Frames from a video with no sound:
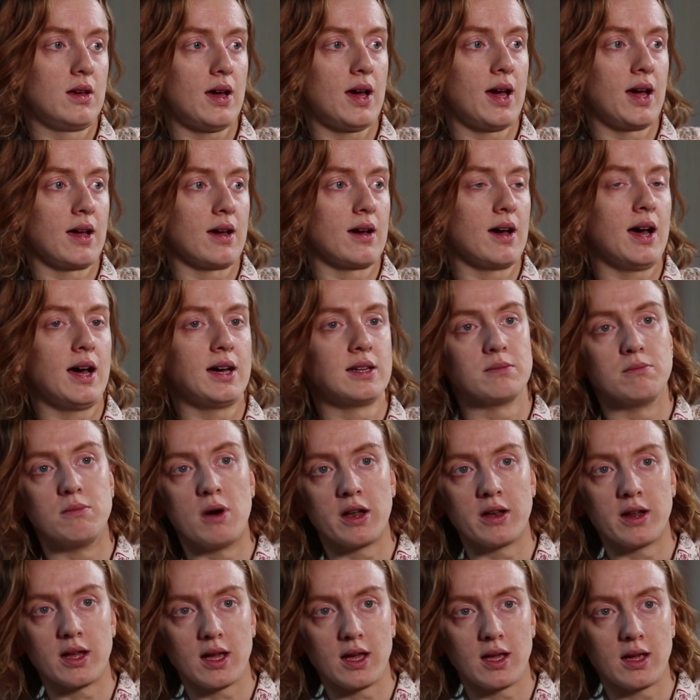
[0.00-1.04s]
A, I had
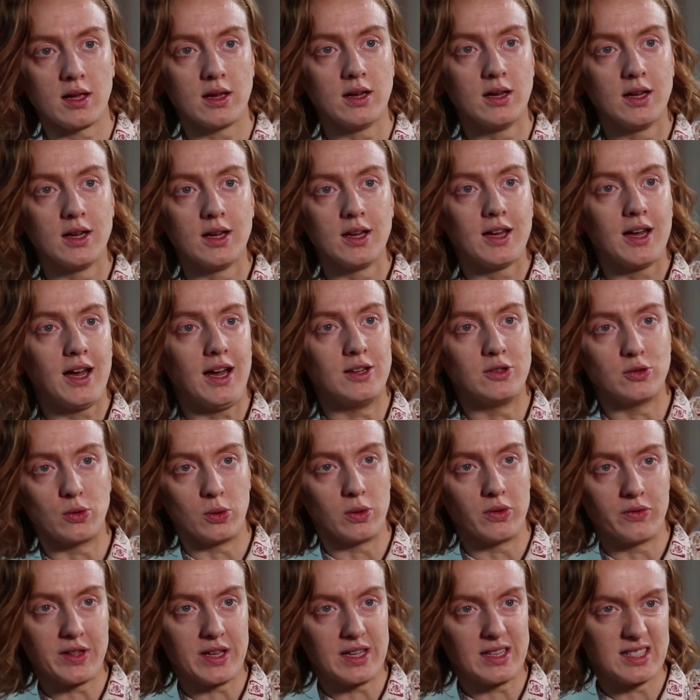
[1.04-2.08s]
money, and
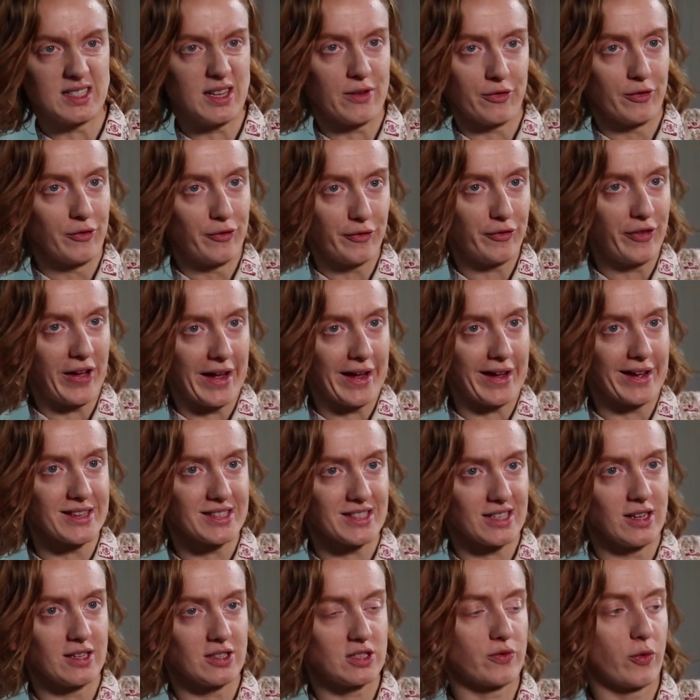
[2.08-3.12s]
all of these different
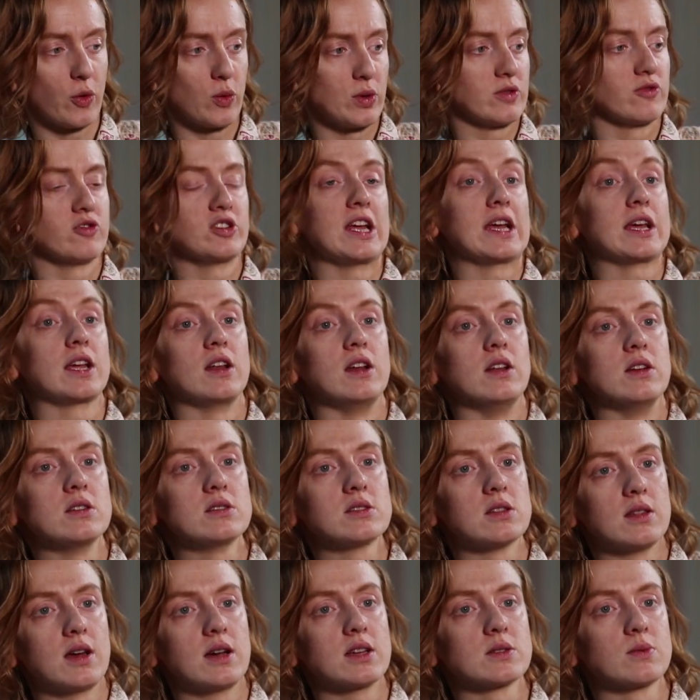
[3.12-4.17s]
things and I just thought it was
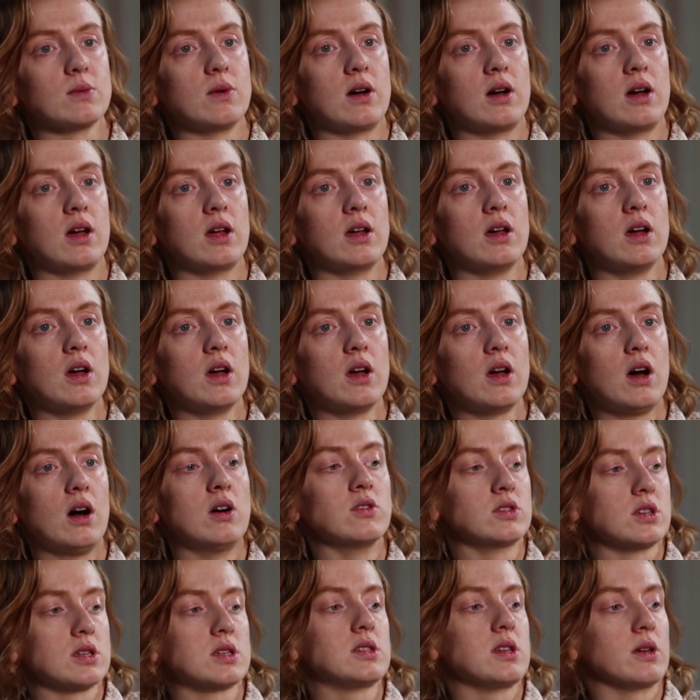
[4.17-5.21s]
ridiculous so that's why
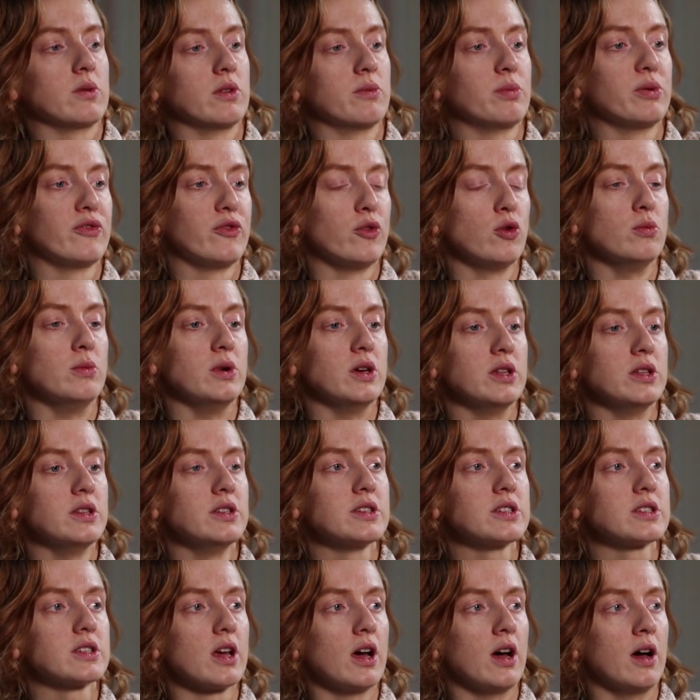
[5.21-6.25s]
I'll just stick with
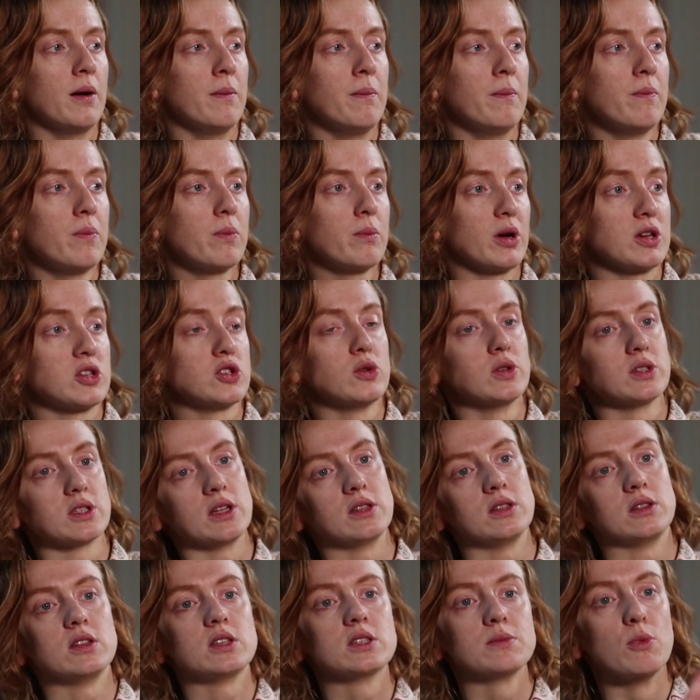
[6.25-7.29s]
performance um, but as soon as
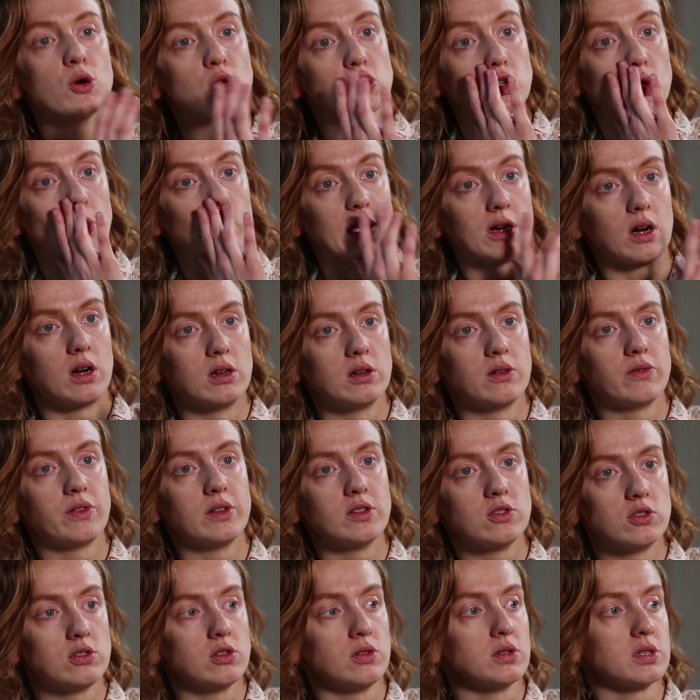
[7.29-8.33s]
I did this module it kind of
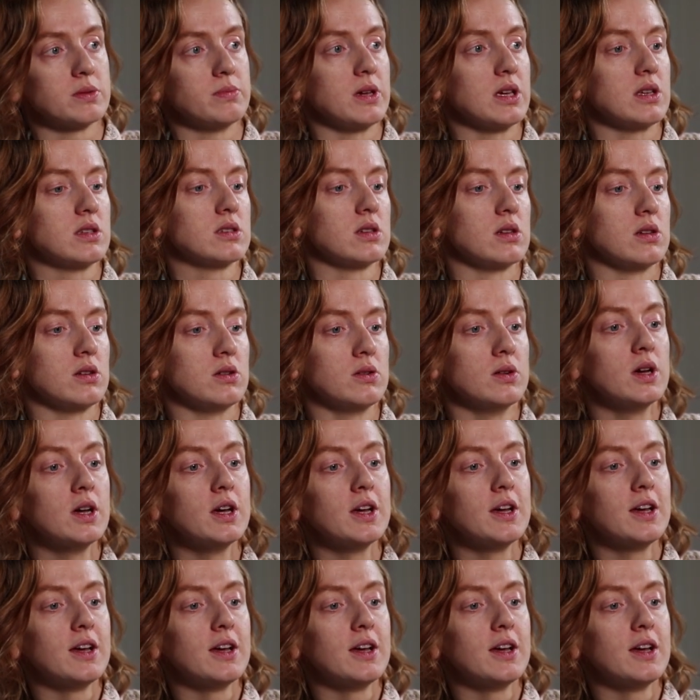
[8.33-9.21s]
introduced me to